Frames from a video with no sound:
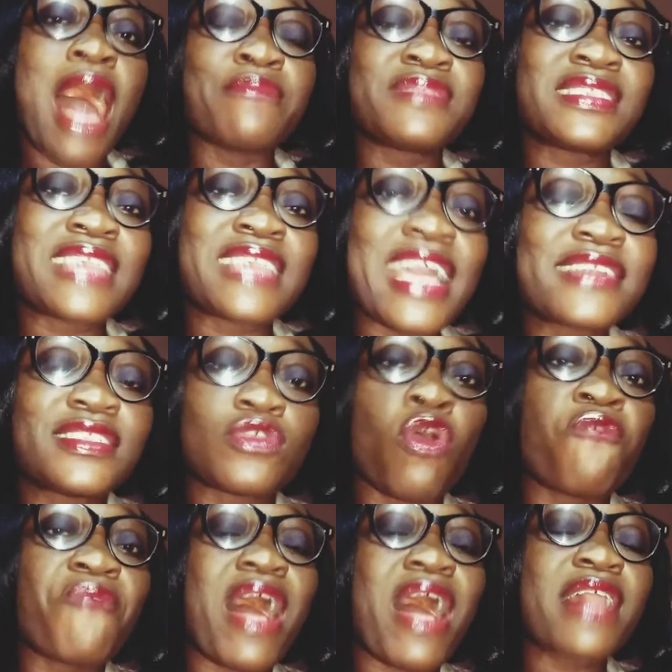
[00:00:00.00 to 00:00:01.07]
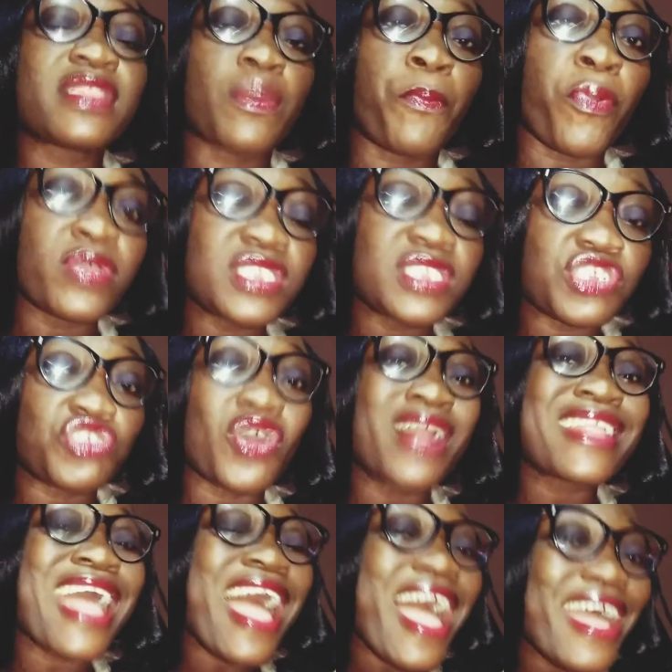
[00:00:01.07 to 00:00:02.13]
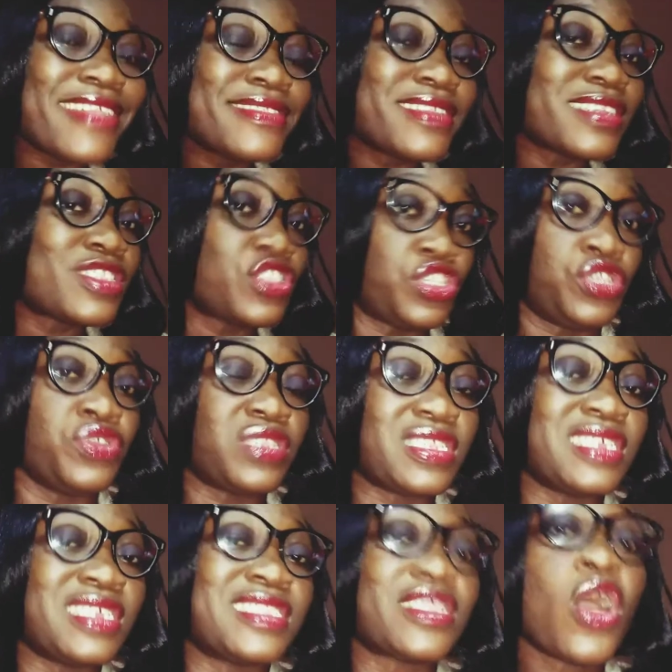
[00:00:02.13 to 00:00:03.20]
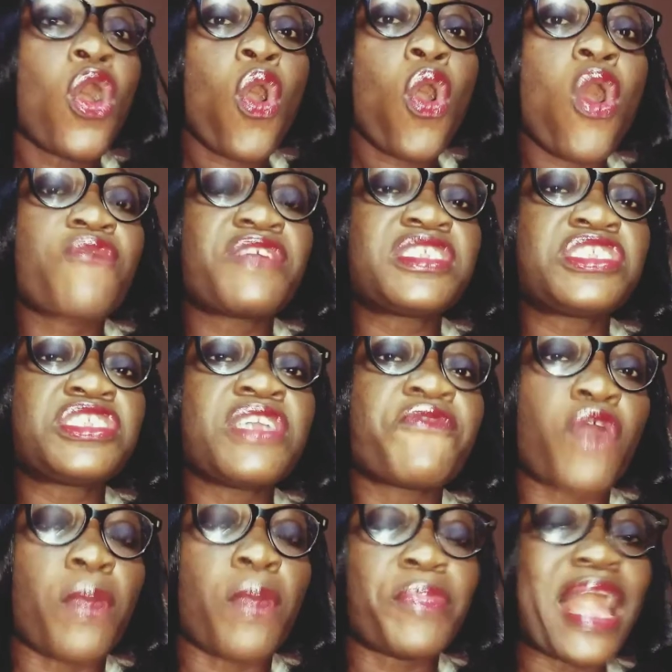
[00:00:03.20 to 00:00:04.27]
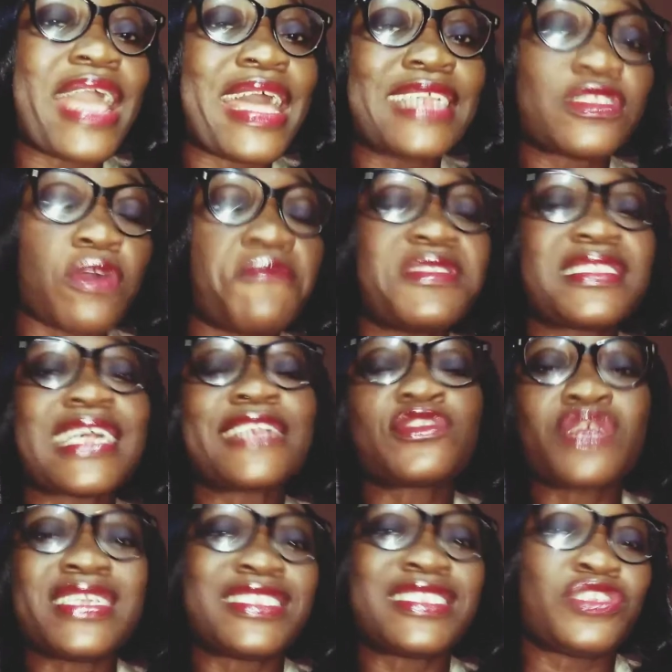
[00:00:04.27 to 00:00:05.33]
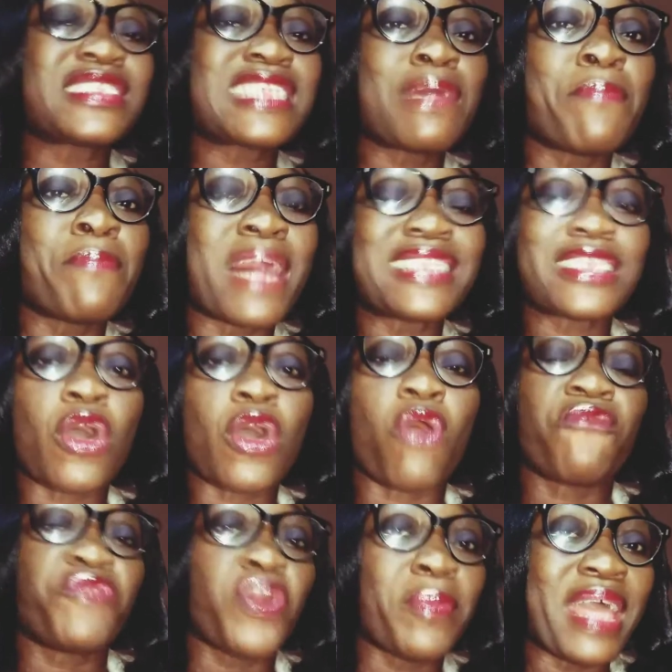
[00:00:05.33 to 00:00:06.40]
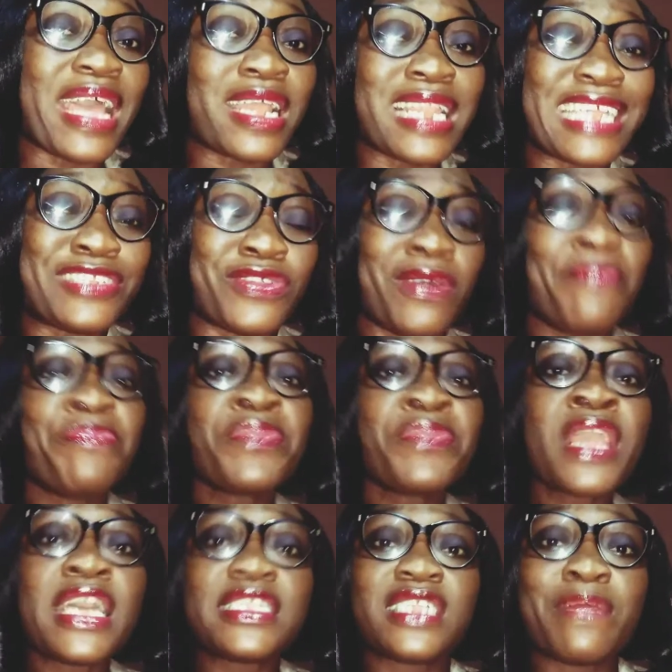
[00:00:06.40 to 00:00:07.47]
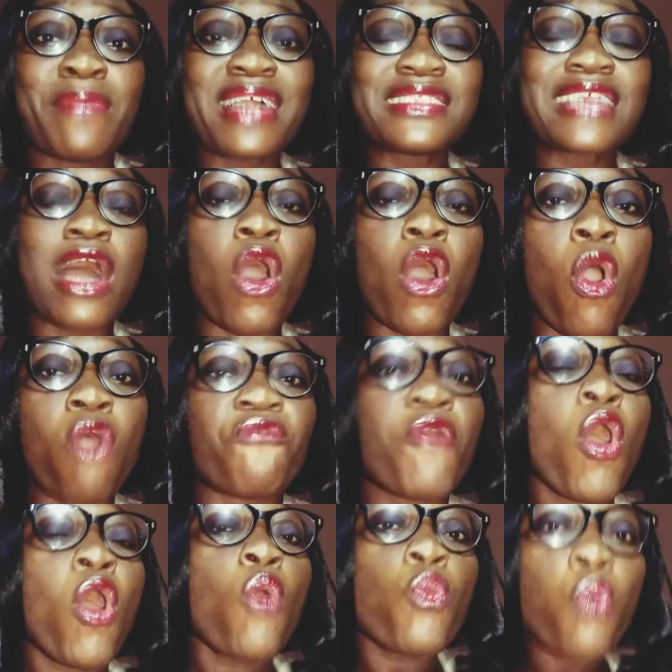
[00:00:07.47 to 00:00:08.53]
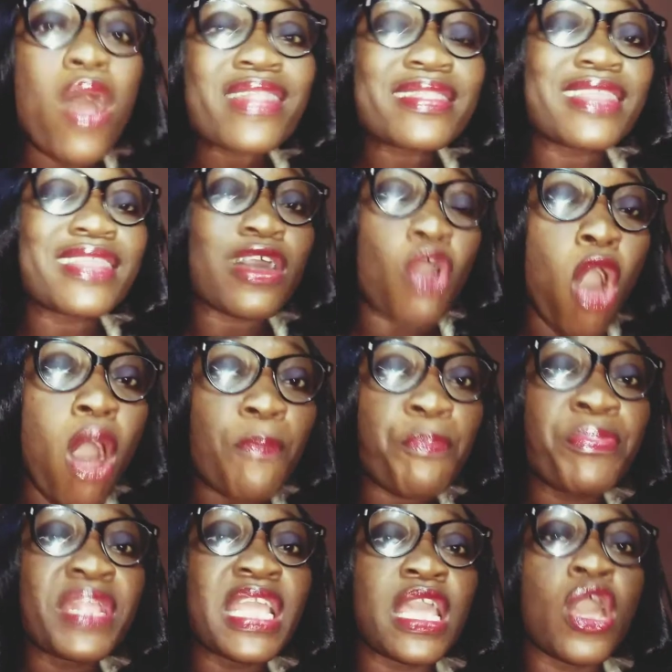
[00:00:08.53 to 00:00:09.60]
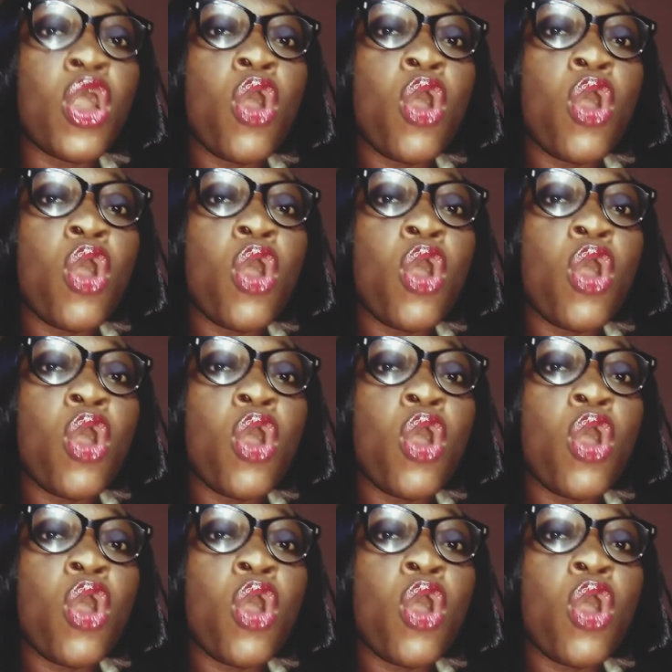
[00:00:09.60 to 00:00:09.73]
takes over the position and the duties of the chief compliance officer. So it's just a matter of nomenclature. It's a matter of what the company